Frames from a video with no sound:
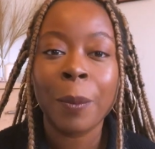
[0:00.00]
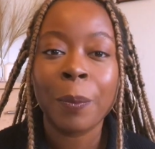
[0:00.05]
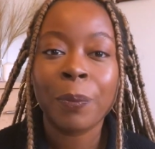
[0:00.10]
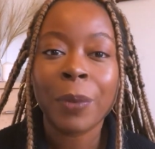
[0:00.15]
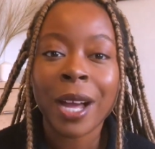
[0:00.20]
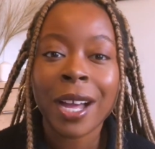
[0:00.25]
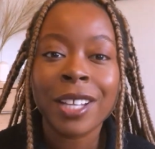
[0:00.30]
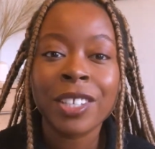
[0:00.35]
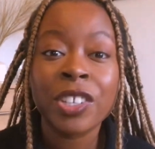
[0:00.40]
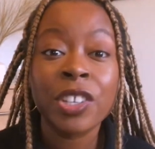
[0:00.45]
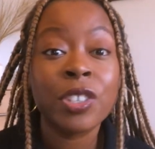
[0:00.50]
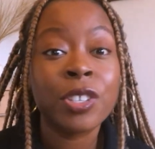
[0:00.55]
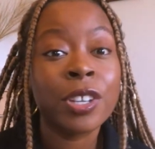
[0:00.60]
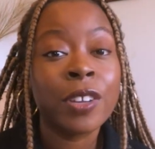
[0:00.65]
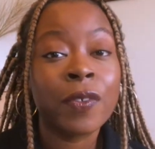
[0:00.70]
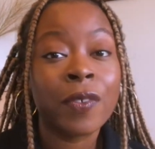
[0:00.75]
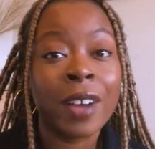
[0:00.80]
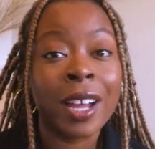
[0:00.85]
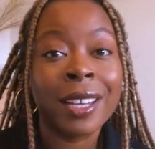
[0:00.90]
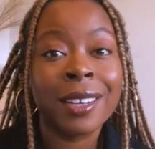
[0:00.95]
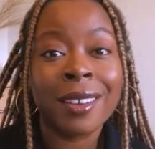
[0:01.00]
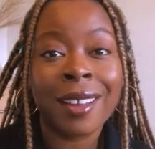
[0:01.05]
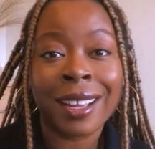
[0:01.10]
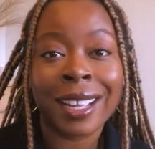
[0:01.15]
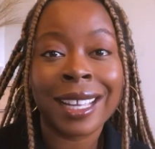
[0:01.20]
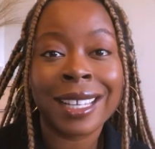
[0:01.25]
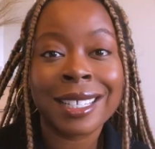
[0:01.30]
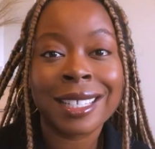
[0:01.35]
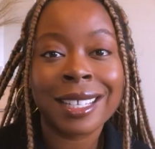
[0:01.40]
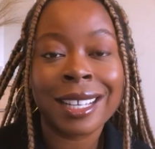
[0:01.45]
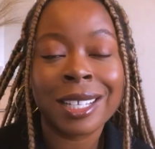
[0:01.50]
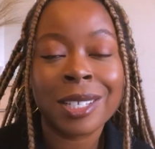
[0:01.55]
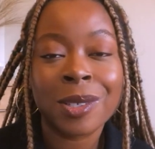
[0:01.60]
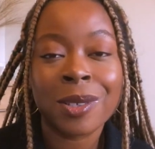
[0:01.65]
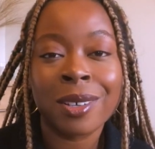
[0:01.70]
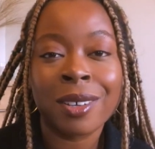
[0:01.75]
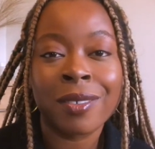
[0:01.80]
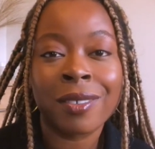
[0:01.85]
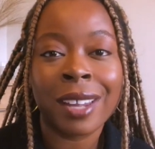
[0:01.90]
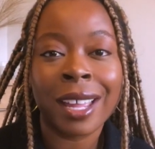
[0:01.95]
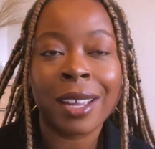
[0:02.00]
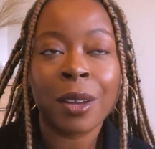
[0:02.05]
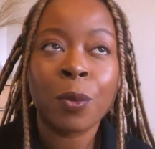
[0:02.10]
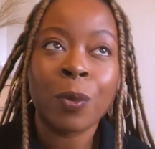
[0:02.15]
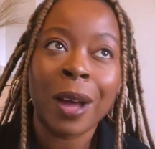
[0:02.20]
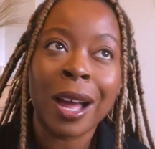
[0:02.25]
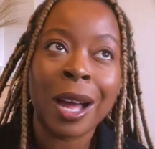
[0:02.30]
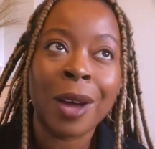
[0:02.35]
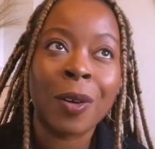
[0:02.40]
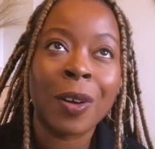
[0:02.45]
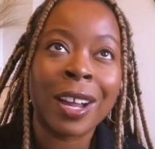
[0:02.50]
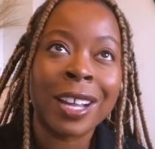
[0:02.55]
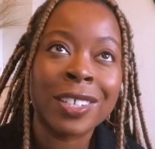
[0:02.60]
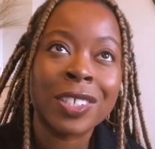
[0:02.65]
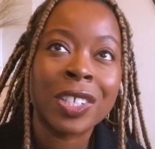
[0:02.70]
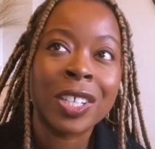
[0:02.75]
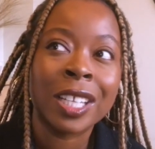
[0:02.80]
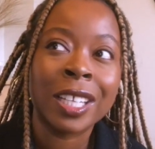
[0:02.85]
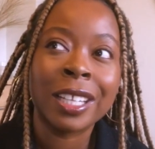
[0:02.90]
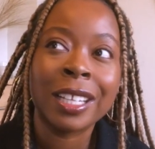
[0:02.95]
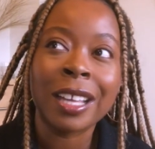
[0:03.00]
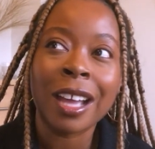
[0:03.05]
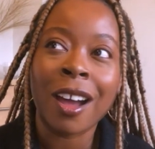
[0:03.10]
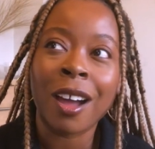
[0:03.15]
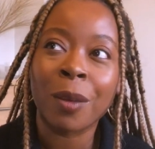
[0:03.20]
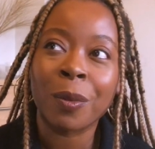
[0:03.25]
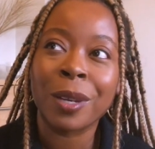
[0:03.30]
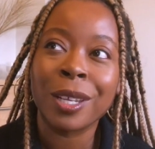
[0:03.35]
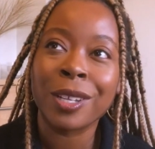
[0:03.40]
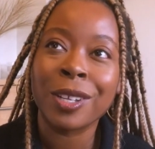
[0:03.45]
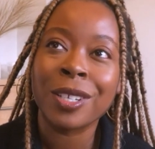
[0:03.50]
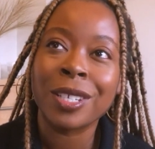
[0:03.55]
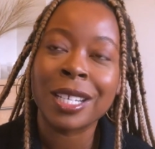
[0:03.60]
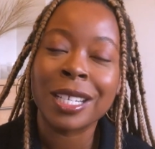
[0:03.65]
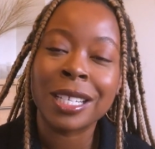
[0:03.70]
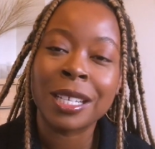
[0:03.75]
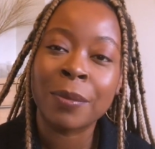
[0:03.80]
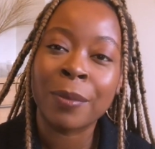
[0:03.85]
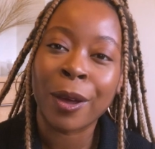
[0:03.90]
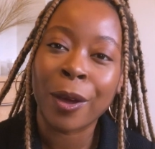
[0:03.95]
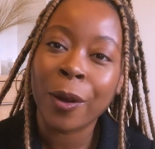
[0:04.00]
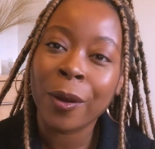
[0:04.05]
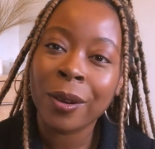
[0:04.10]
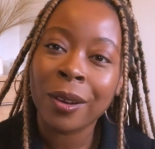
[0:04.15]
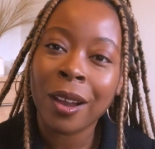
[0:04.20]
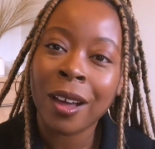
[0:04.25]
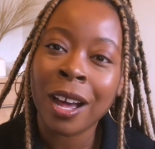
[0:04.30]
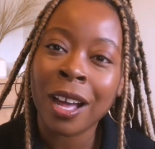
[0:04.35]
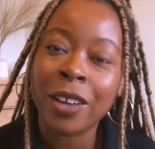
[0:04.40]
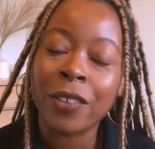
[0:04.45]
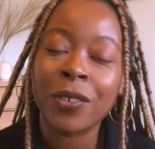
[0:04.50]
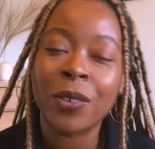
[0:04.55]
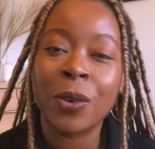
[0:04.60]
But you do find nuggets that sort of like, wow, actually I'm going to use this in my own life,